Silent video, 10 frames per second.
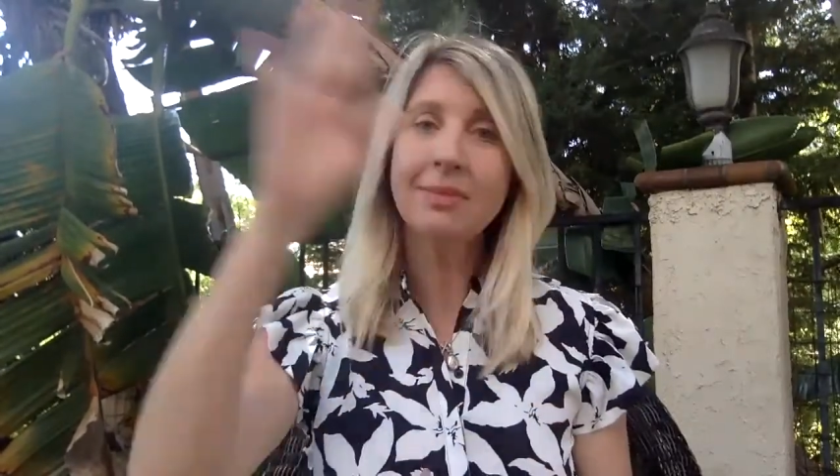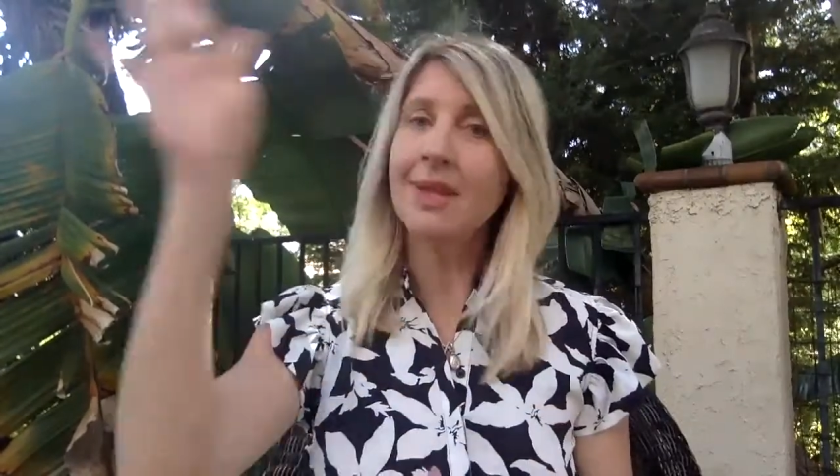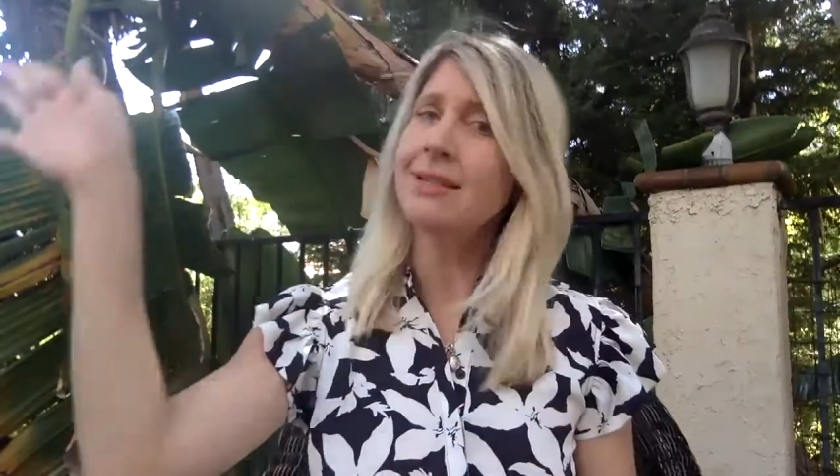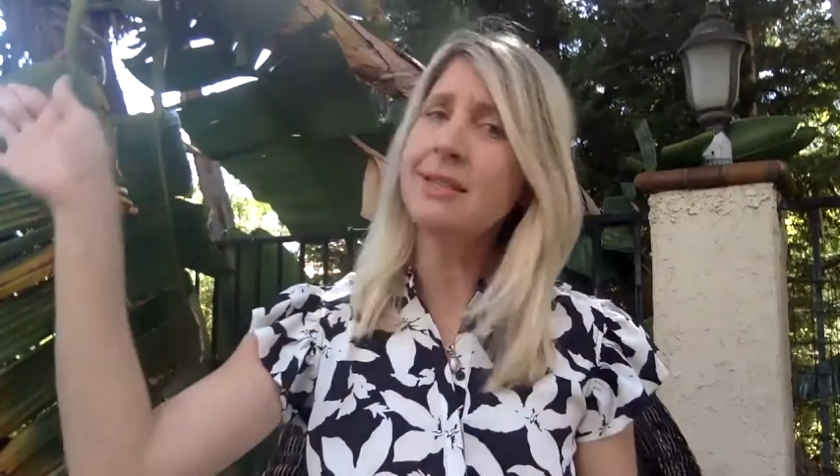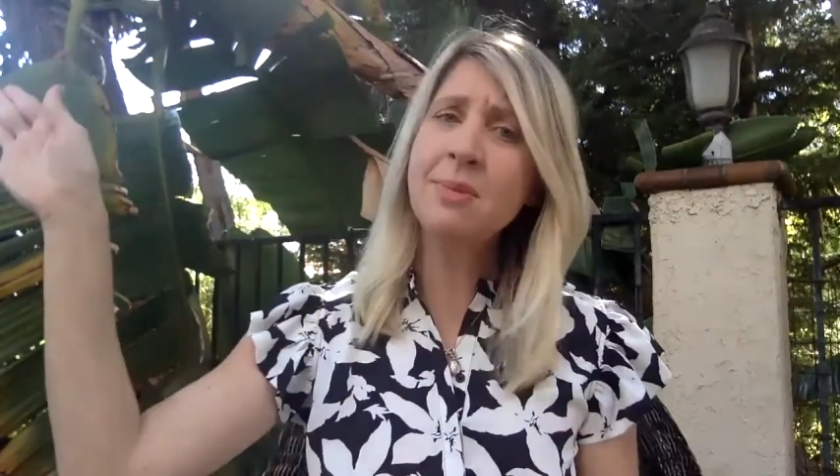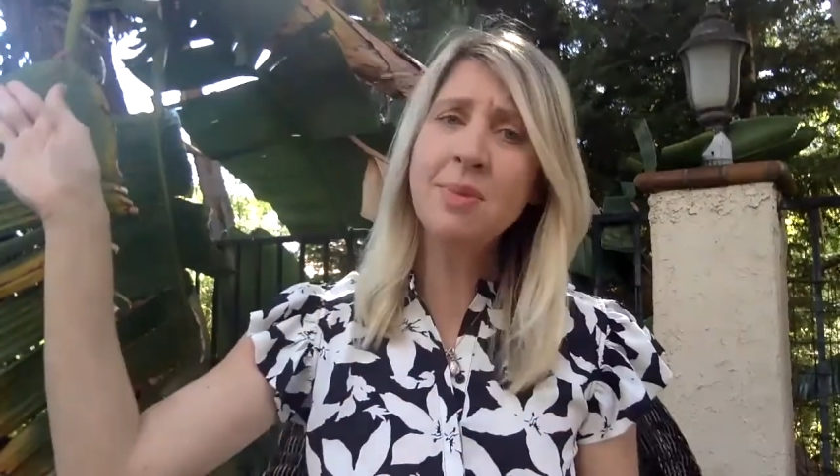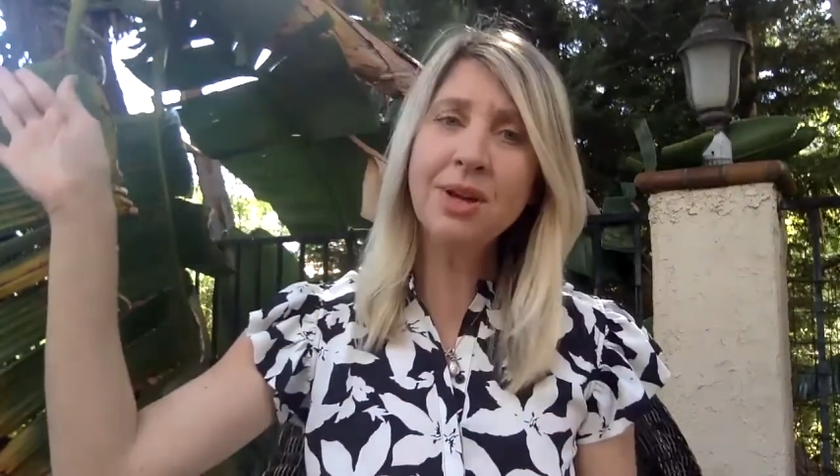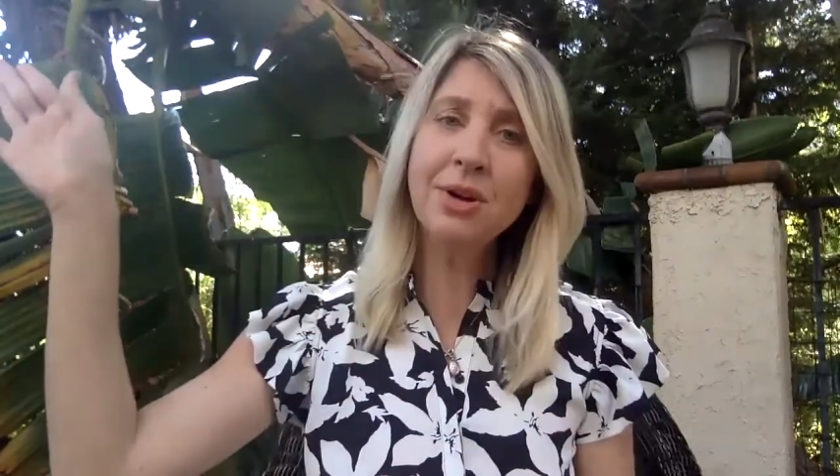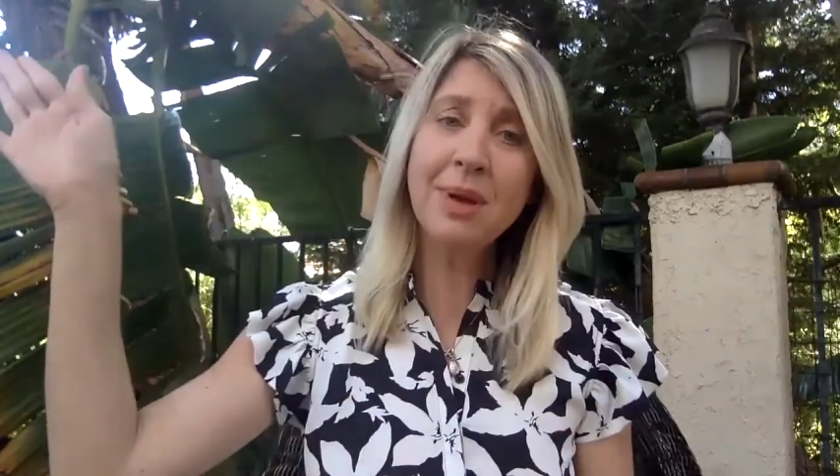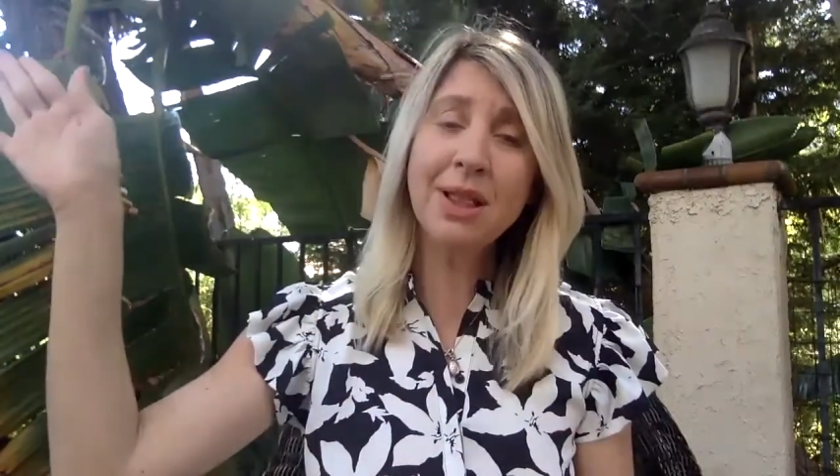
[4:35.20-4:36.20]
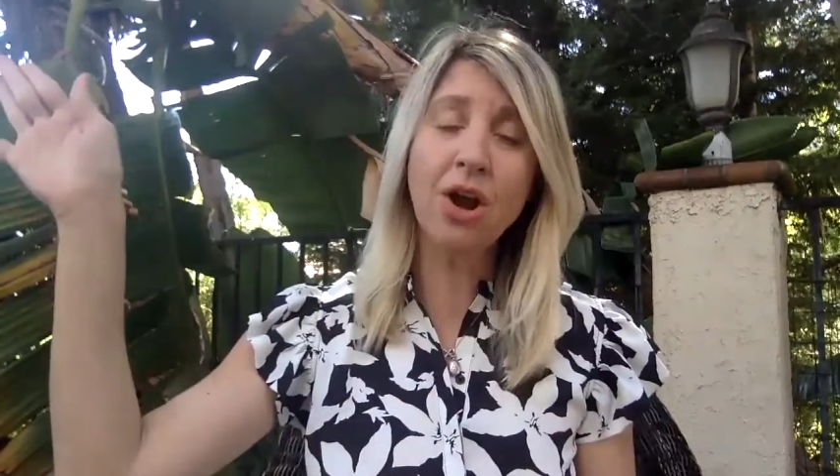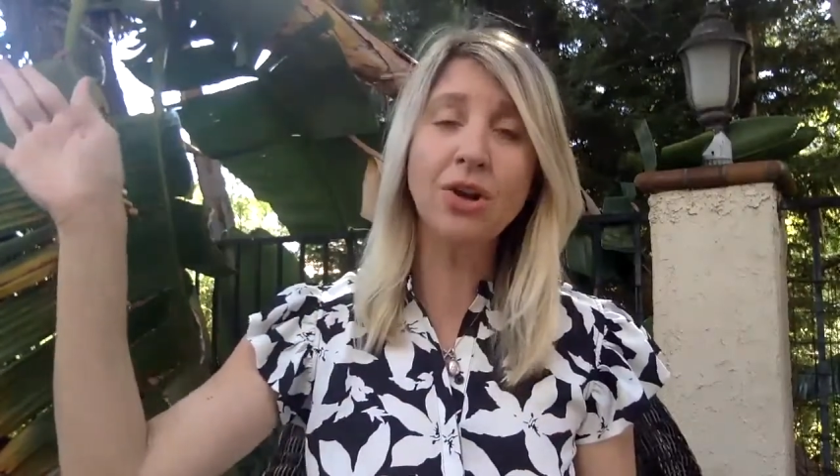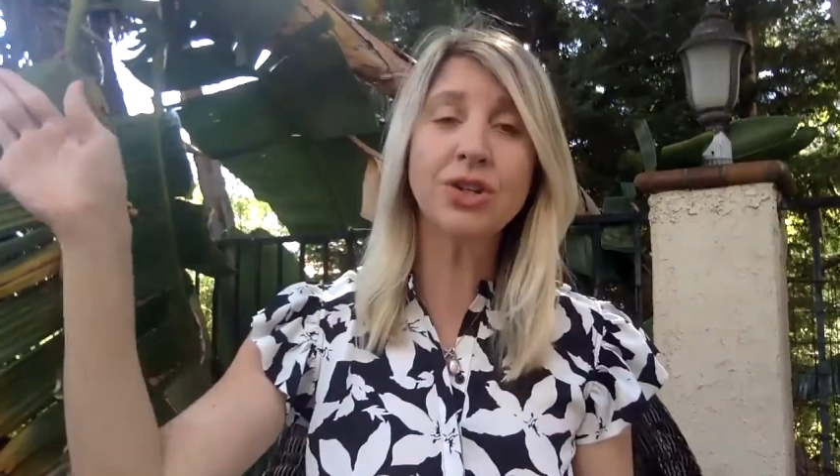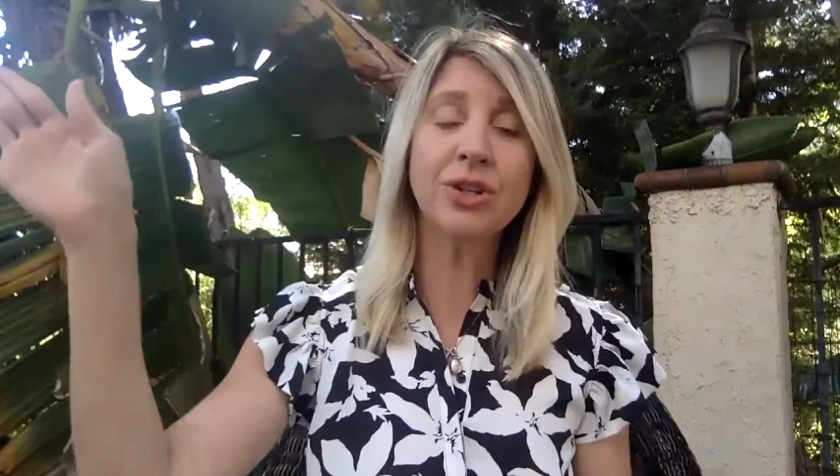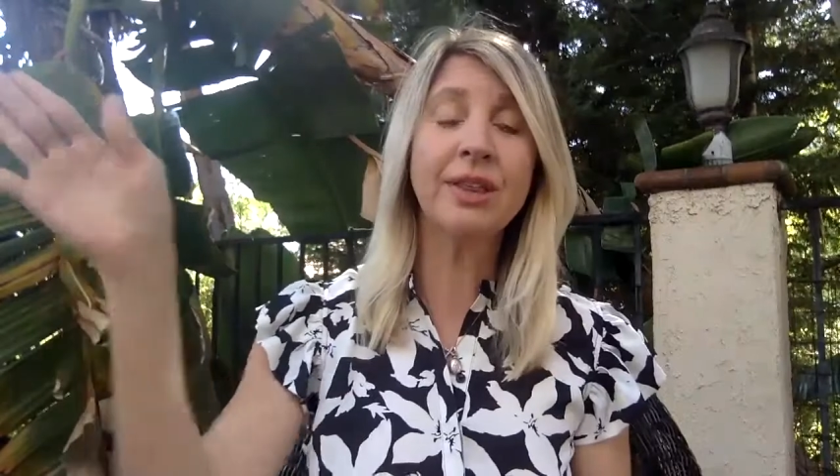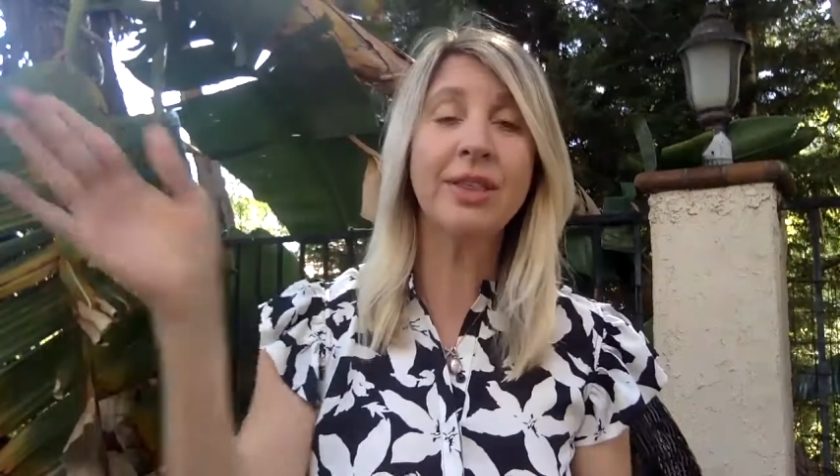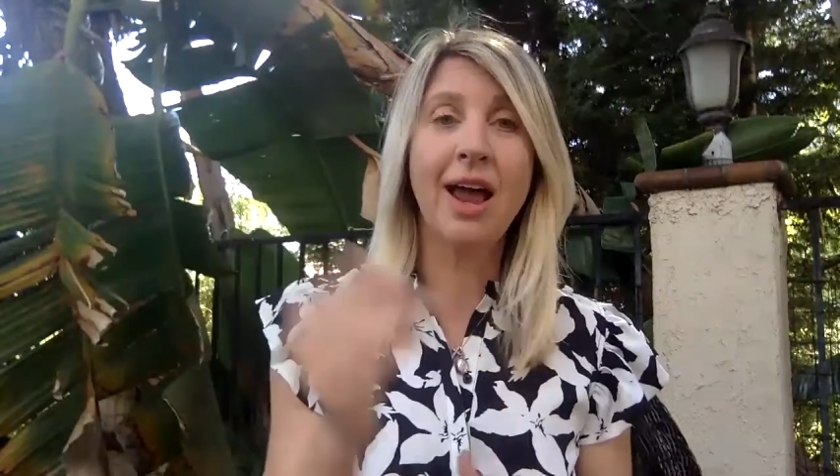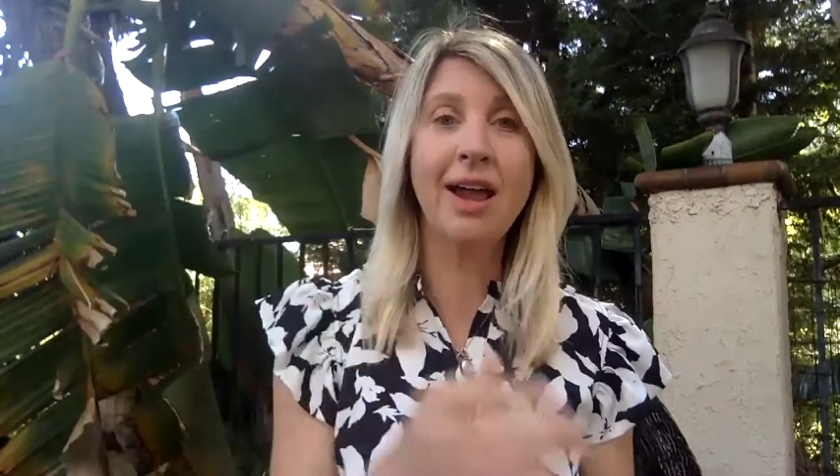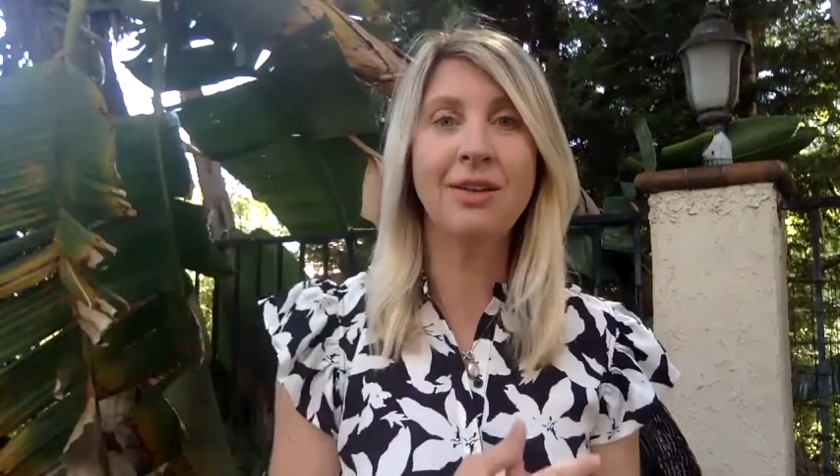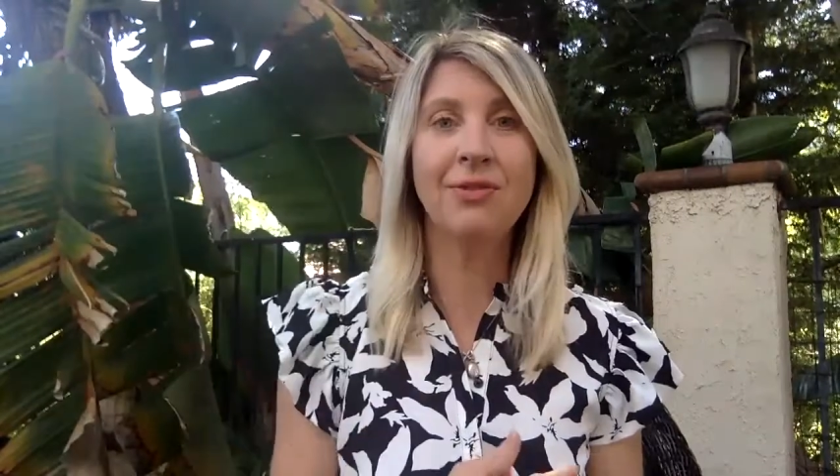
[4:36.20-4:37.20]
seem a little bit larger than
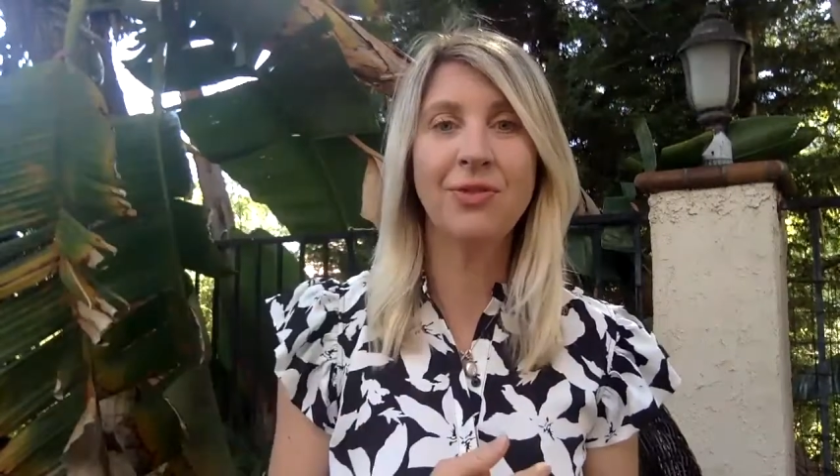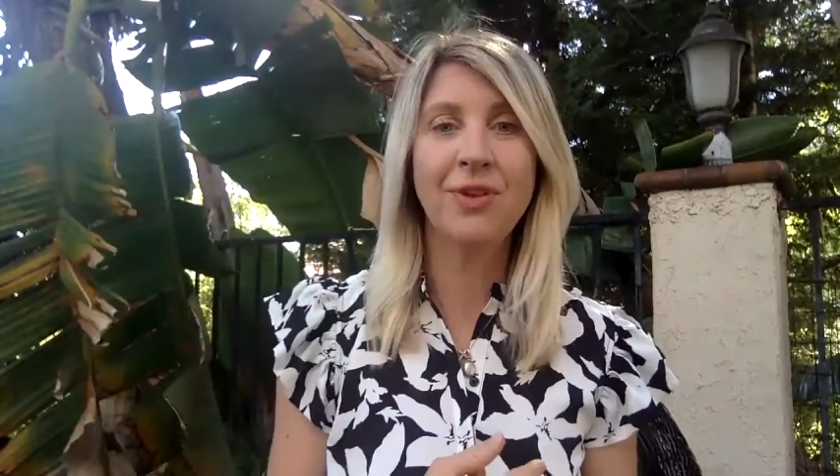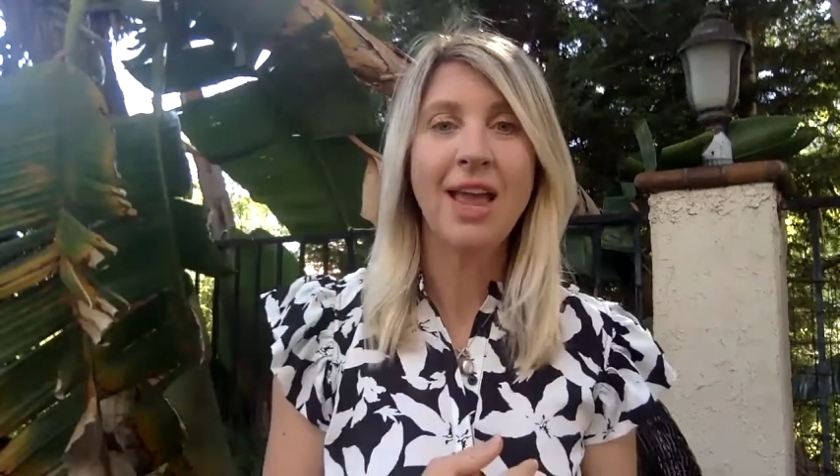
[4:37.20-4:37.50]
life,